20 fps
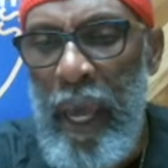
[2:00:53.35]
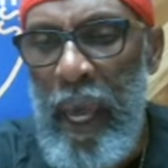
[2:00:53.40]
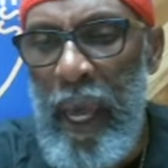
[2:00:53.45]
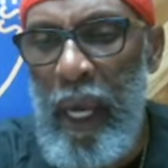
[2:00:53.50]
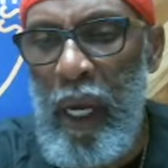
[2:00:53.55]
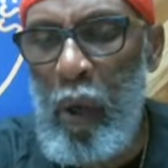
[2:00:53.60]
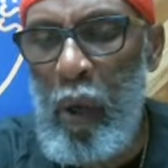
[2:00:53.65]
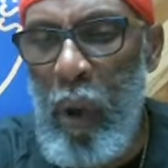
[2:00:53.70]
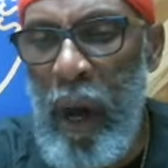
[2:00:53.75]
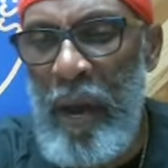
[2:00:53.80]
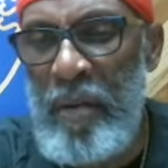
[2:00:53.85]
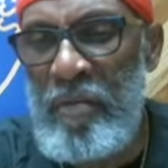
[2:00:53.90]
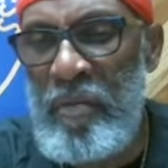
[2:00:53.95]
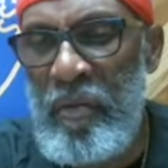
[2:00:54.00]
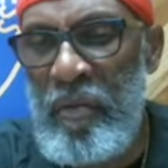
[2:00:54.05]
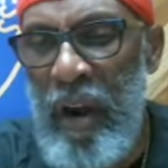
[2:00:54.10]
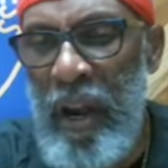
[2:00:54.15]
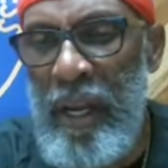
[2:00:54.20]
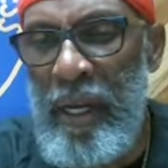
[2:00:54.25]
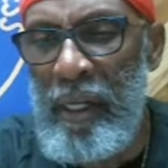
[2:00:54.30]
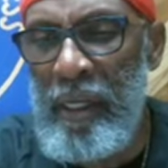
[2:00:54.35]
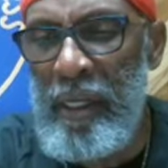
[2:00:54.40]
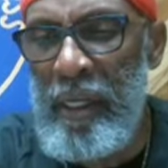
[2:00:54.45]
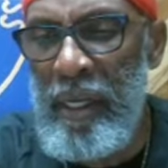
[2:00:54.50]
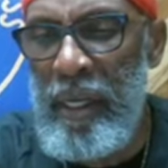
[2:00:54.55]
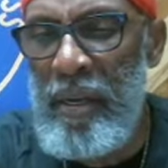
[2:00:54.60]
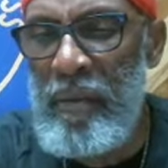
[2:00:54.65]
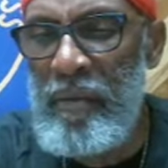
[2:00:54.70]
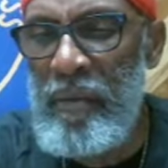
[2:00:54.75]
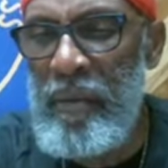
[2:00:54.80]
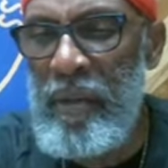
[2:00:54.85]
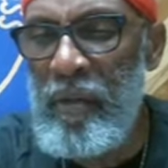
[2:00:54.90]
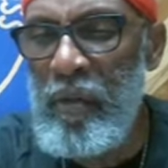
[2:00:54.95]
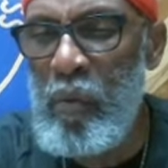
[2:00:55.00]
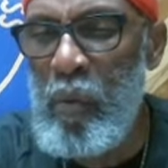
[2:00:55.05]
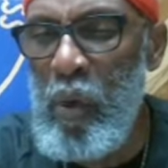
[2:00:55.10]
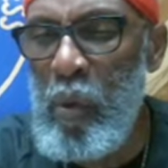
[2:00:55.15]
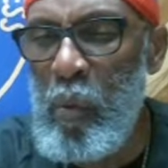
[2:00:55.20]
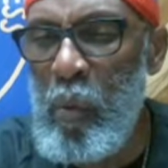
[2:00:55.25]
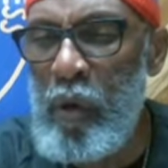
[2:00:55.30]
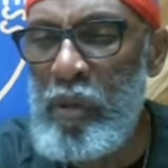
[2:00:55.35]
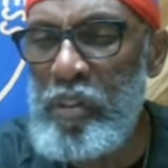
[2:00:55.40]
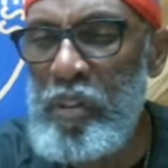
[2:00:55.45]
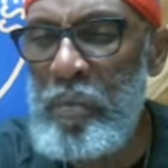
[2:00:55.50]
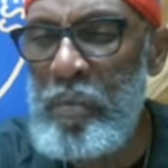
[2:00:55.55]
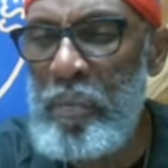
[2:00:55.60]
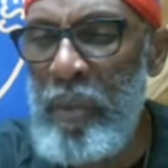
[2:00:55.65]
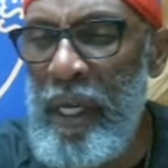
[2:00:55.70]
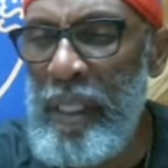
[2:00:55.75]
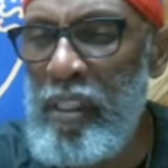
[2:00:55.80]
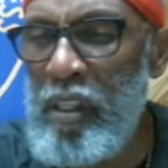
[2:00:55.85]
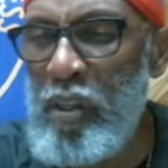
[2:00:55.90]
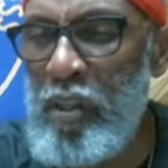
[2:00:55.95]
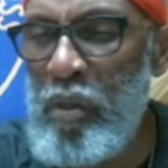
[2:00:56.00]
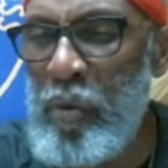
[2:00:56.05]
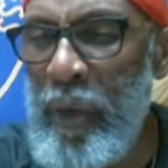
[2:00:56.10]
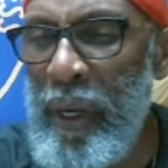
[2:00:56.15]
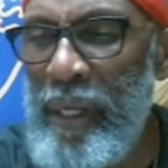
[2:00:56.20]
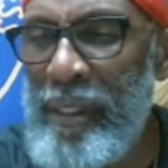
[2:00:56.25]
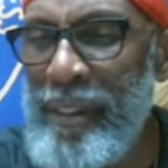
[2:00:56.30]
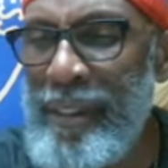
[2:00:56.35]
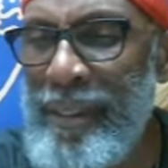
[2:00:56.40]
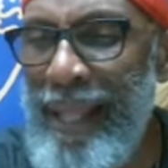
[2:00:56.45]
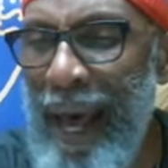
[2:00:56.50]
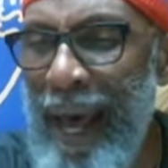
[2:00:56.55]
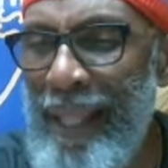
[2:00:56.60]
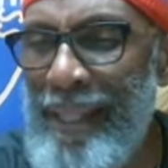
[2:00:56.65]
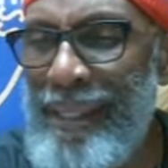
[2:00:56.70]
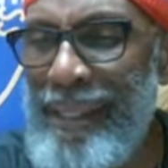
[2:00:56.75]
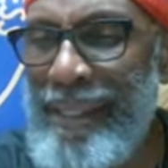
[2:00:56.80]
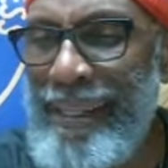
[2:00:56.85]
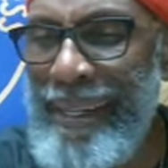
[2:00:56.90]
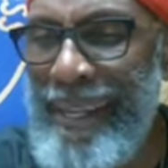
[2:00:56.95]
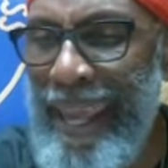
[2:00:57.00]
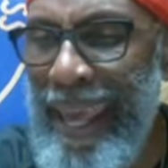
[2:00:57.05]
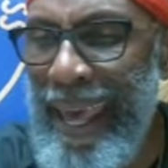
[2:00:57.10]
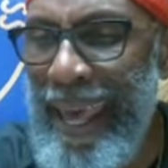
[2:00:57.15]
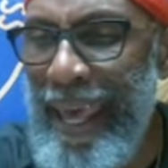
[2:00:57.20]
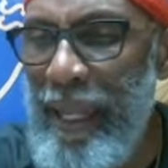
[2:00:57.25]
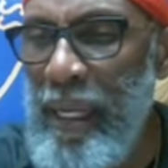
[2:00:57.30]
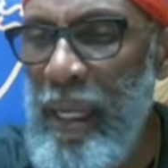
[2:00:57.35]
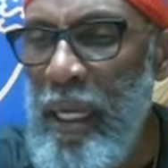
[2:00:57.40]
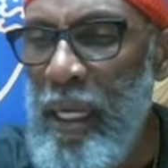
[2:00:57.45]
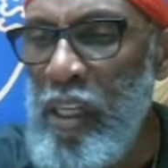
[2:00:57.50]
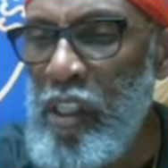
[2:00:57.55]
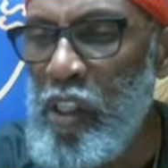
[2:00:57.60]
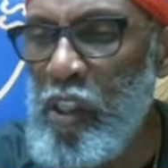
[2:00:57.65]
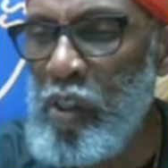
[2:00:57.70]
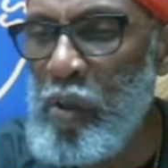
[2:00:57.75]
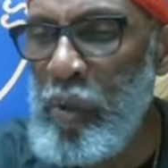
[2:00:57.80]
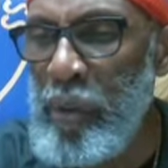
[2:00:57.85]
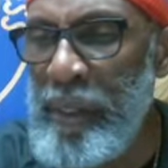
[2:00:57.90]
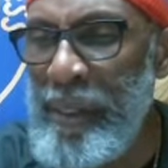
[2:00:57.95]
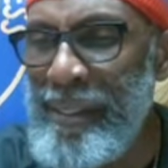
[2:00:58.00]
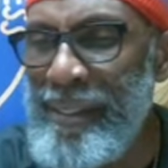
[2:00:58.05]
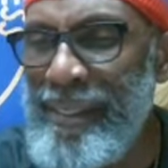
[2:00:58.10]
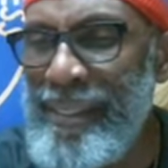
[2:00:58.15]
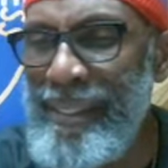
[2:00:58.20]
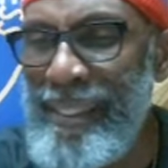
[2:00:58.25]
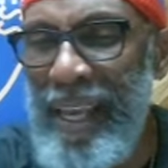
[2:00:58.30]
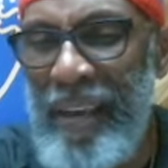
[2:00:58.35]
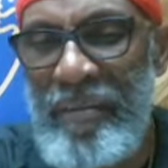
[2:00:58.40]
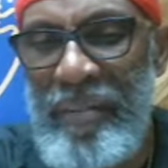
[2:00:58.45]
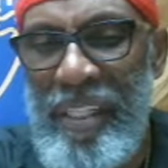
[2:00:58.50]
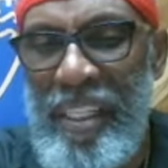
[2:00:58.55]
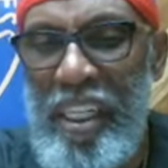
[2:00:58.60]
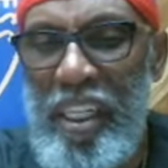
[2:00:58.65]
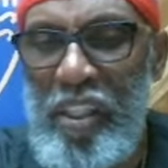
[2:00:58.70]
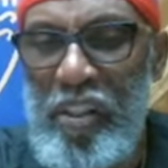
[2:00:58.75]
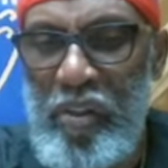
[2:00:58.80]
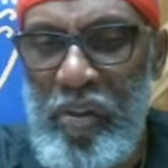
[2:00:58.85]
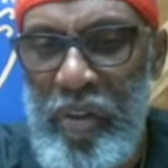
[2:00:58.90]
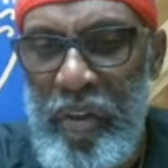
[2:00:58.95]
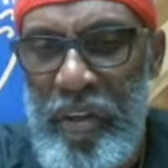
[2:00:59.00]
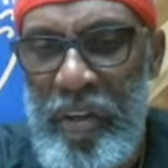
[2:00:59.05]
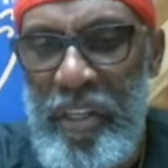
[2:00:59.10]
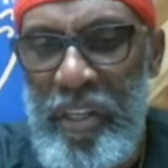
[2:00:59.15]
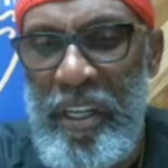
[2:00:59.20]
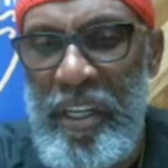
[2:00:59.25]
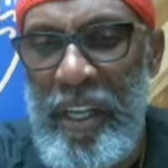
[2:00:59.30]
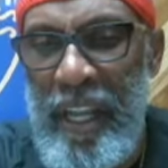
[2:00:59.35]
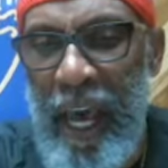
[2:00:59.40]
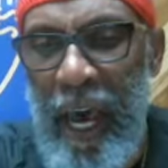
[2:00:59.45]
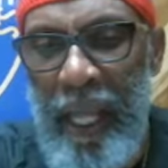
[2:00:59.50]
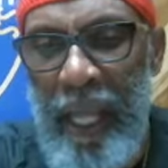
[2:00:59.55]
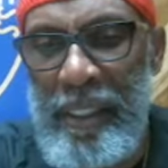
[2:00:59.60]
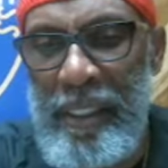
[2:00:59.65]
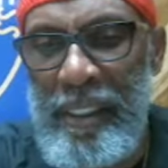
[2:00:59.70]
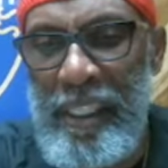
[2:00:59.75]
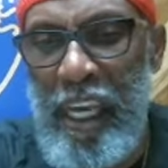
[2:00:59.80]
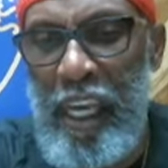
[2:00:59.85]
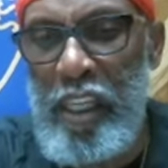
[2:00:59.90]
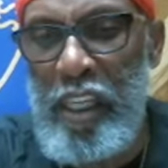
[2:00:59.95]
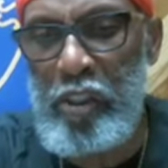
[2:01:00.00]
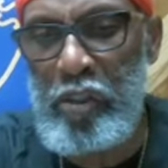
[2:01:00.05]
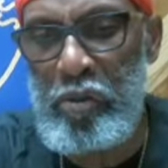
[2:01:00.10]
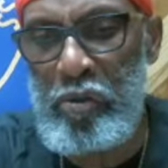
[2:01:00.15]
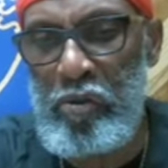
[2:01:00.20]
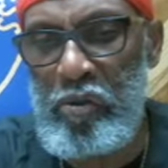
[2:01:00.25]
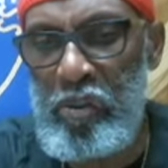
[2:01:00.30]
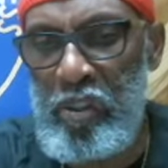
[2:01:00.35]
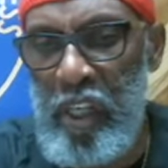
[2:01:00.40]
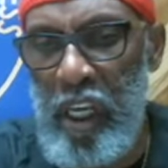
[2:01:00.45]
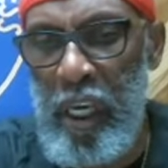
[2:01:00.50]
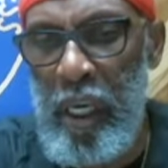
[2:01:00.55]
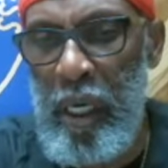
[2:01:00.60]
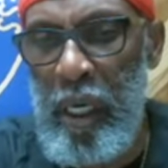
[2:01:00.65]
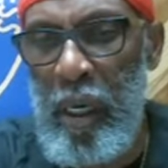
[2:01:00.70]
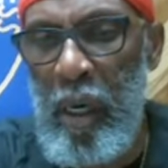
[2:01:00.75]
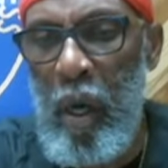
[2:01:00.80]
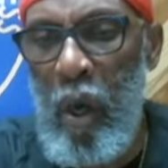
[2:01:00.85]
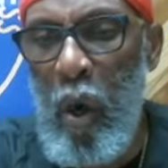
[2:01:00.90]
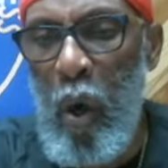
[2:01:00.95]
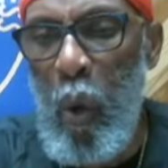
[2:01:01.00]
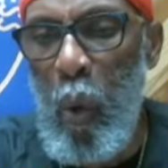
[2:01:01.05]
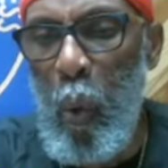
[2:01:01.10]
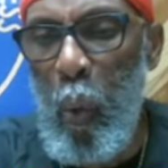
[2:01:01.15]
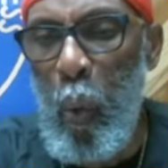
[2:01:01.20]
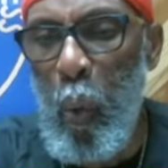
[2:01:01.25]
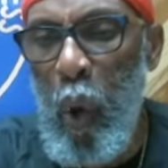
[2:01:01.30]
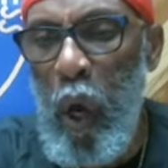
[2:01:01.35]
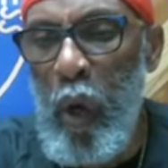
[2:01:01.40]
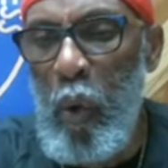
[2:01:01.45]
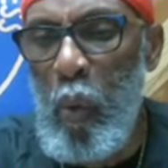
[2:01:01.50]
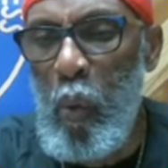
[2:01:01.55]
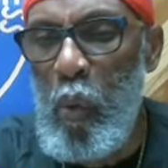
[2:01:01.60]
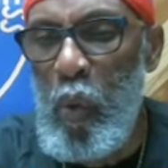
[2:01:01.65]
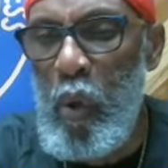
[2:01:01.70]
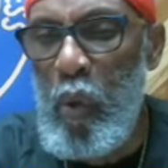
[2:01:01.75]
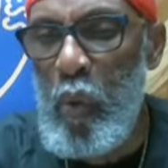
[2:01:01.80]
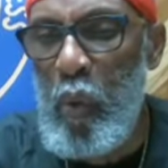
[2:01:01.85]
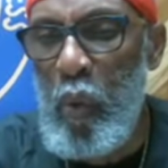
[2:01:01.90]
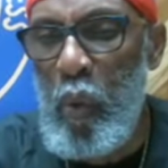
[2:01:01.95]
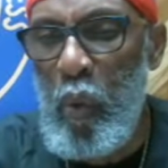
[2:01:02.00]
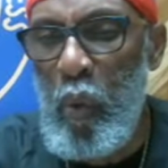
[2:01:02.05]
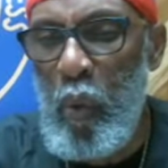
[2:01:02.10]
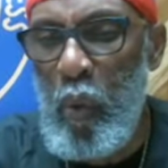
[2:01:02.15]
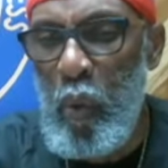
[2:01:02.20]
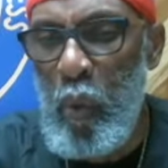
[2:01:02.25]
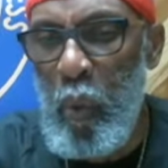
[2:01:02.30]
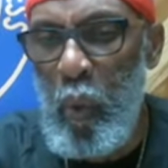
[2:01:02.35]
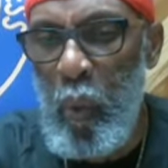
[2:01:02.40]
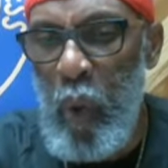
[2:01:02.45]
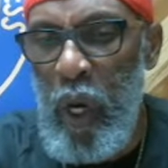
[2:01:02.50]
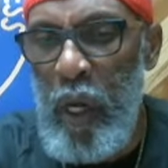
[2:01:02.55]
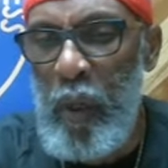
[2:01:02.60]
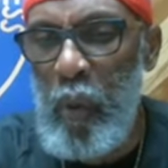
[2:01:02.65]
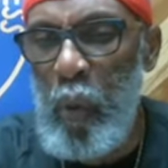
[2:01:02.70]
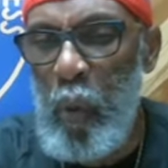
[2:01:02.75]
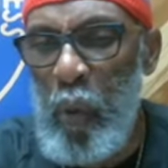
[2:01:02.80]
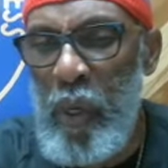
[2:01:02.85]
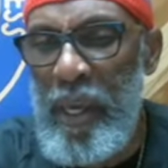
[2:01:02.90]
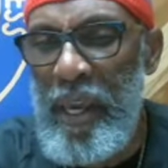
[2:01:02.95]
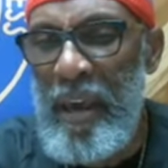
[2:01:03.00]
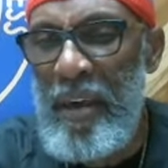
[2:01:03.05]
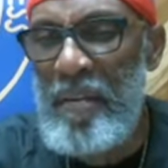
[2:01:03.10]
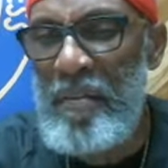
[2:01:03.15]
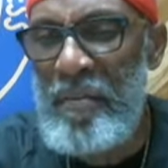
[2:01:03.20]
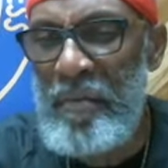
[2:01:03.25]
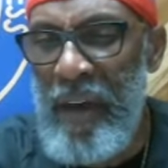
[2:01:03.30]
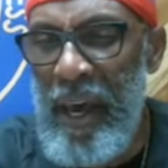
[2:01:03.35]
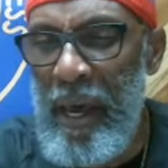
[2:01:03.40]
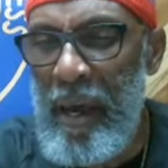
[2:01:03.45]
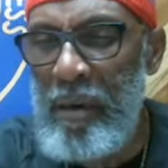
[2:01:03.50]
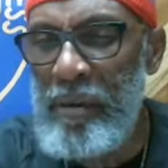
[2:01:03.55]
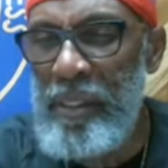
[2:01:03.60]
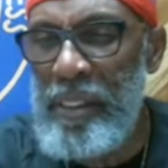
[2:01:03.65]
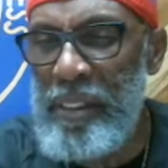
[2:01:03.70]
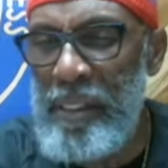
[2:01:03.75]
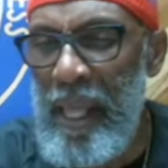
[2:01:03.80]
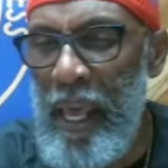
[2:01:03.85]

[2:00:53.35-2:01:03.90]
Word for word: And quite frankly, even if we were to make the US dollar debt to us $70 trillion, as you say, what would what we have found is